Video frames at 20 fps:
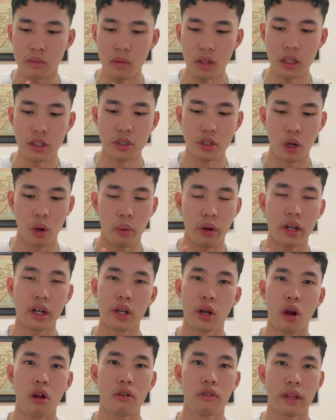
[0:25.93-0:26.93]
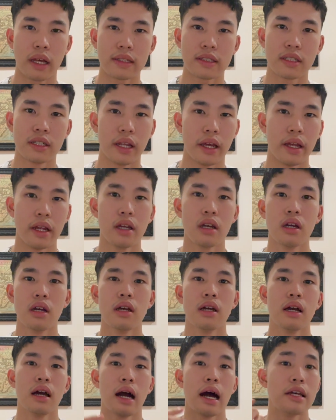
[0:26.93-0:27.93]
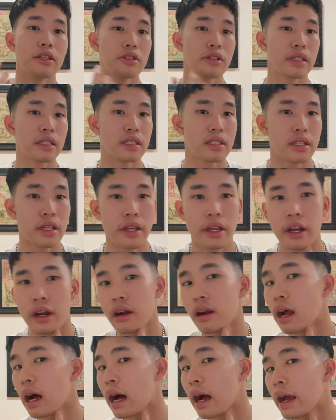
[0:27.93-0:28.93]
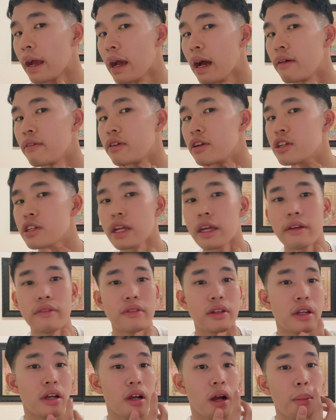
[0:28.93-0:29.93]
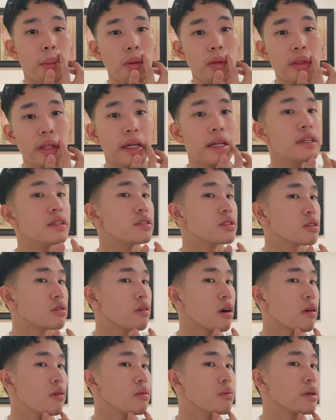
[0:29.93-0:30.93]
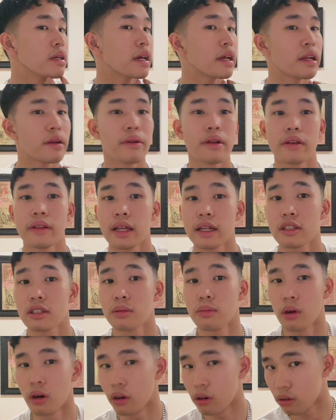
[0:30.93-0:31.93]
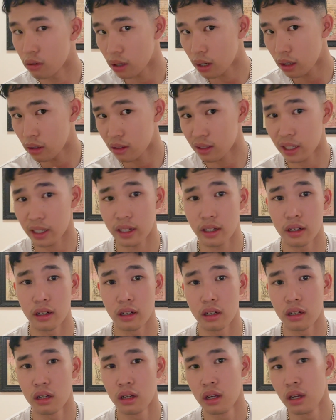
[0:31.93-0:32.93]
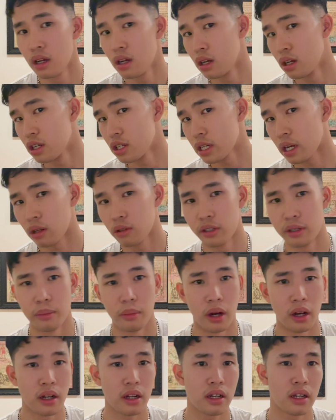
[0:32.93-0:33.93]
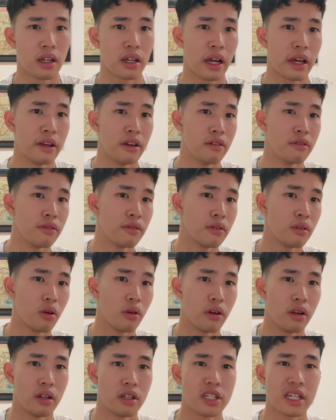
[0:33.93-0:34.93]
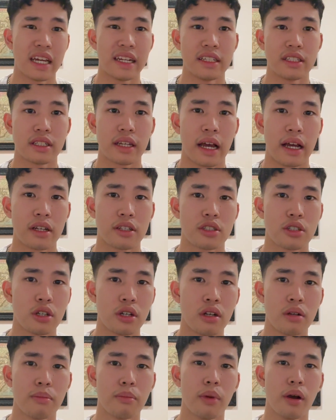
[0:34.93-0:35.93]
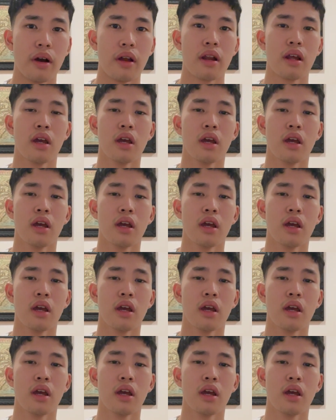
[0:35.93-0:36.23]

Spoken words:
So we're going to go over that today. As you can see here, I haven't shaved in a couple days, so I will be getting rid of that tomorrow. I look like a Shaolin monk, kind of, or a Chinese gangster, but